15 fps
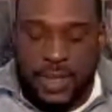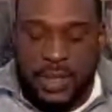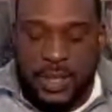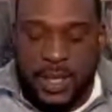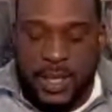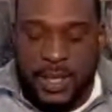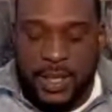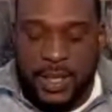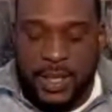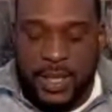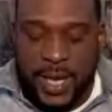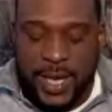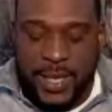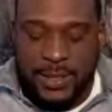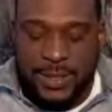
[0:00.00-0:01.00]
the
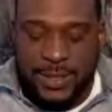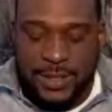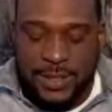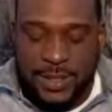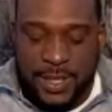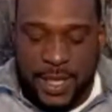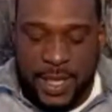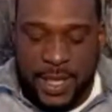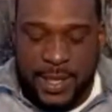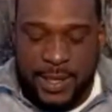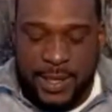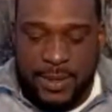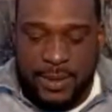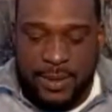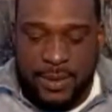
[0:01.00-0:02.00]
nigga gangster
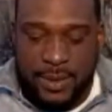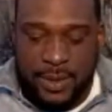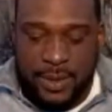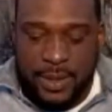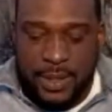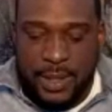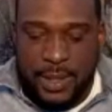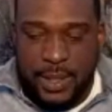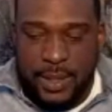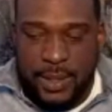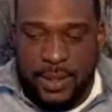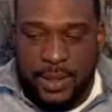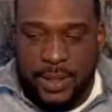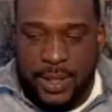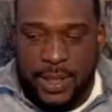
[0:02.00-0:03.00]
said
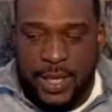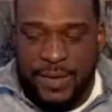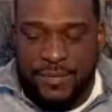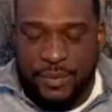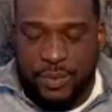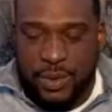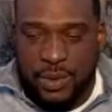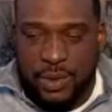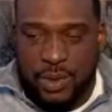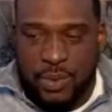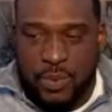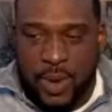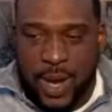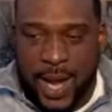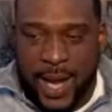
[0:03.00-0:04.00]
he never won no
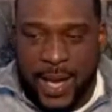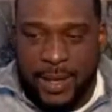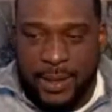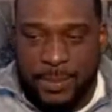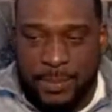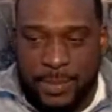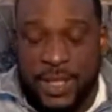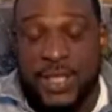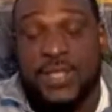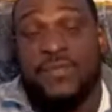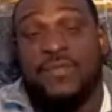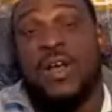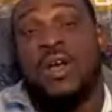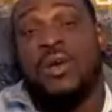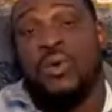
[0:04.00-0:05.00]
wire, but his
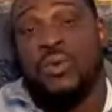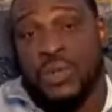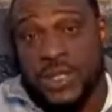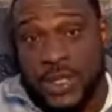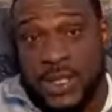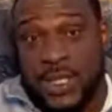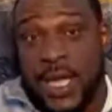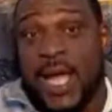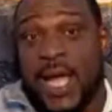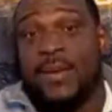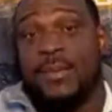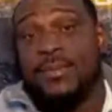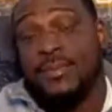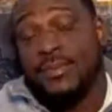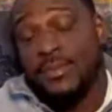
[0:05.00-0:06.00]
phone was
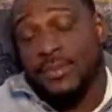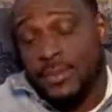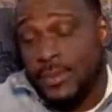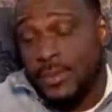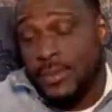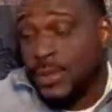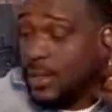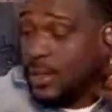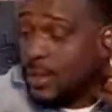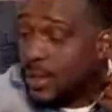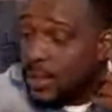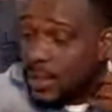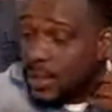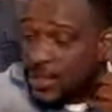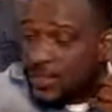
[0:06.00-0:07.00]
tapped.
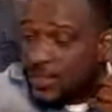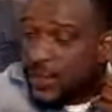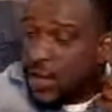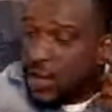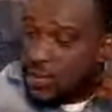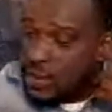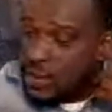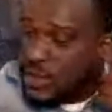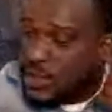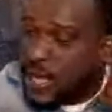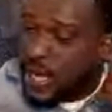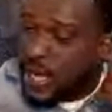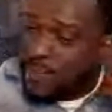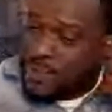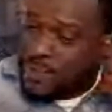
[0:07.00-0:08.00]
His phone
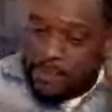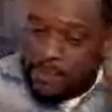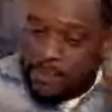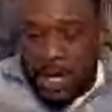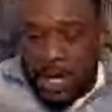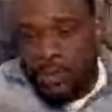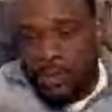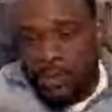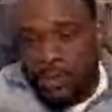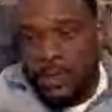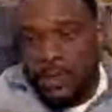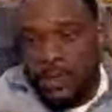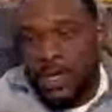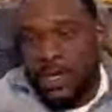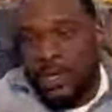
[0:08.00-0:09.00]
was tapped, and
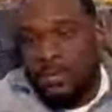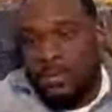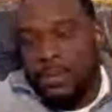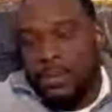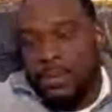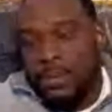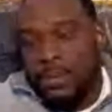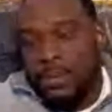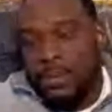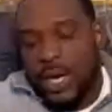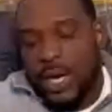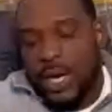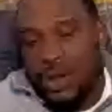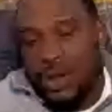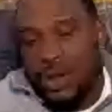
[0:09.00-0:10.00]
Bird,
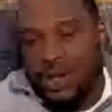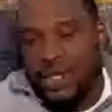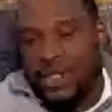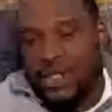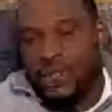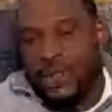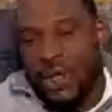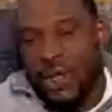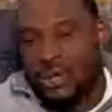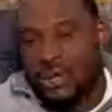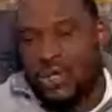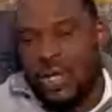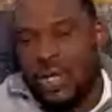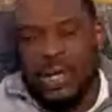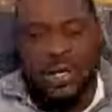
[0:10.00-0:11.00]
Birdman called his
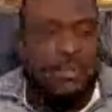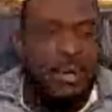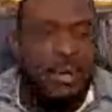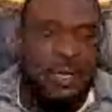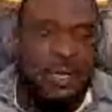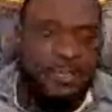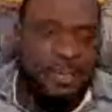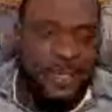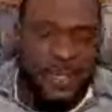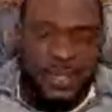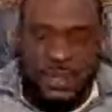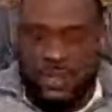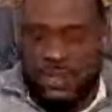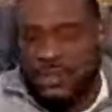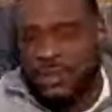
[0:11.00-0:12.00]
phone talking about a
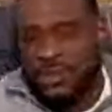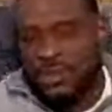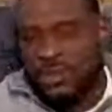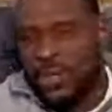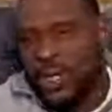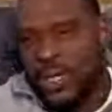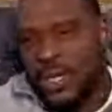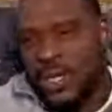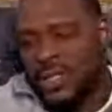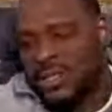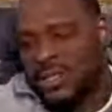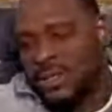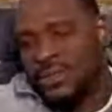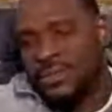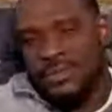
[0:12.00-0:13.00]
pistol.
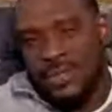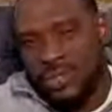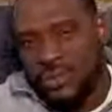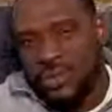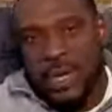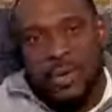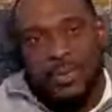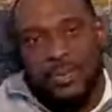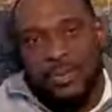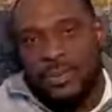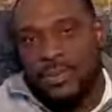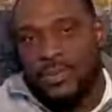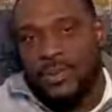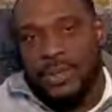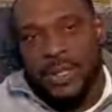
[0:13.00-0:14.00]
Some, you
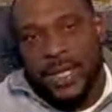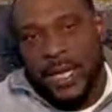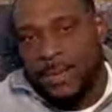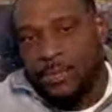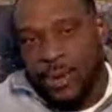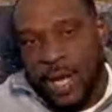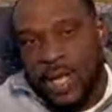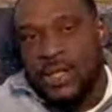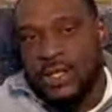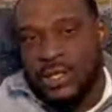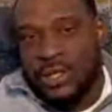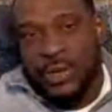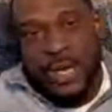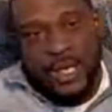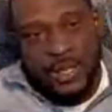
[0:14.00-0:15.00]
know, they brothers,
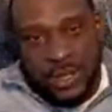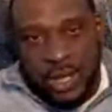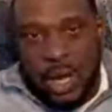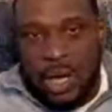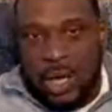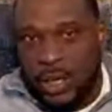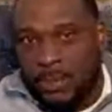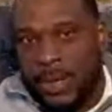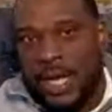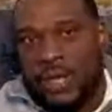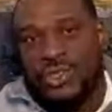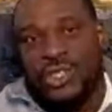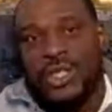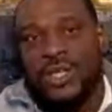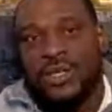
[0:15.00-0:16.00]
so they talking about
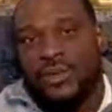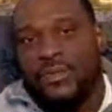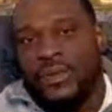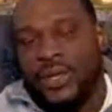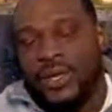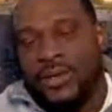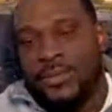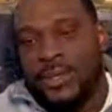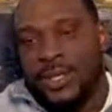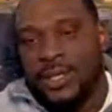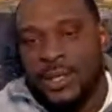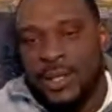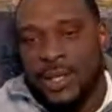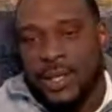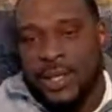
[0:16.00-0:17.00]
shit. You feel me?
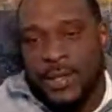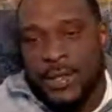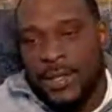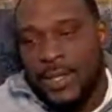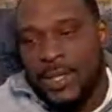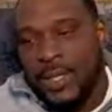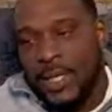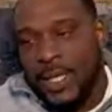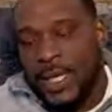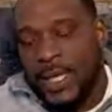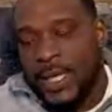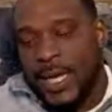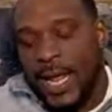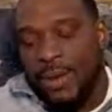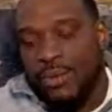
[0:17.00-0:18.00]
And
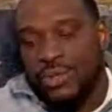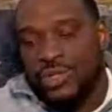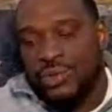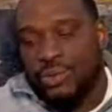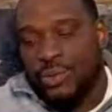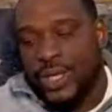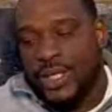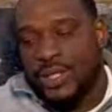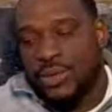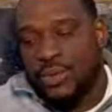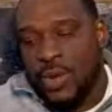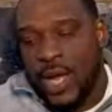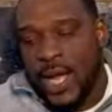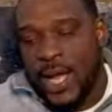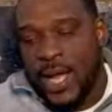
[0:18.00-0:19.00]
that was the reason
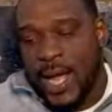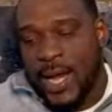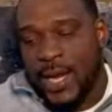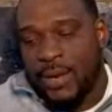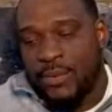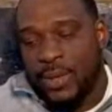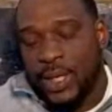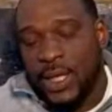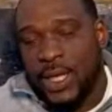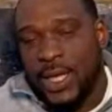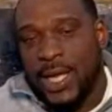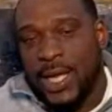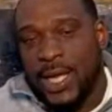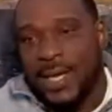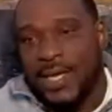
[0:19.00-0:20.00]
why how they really
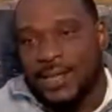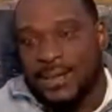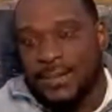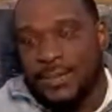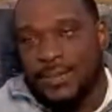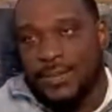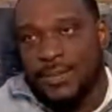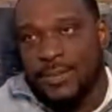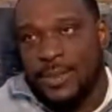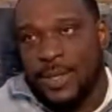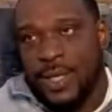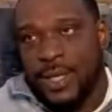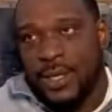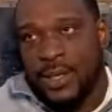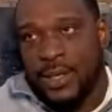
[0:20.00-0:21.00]
got him.
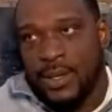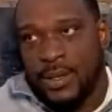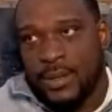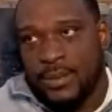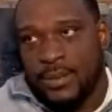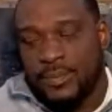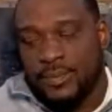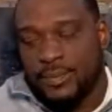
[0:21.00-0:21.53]
And um,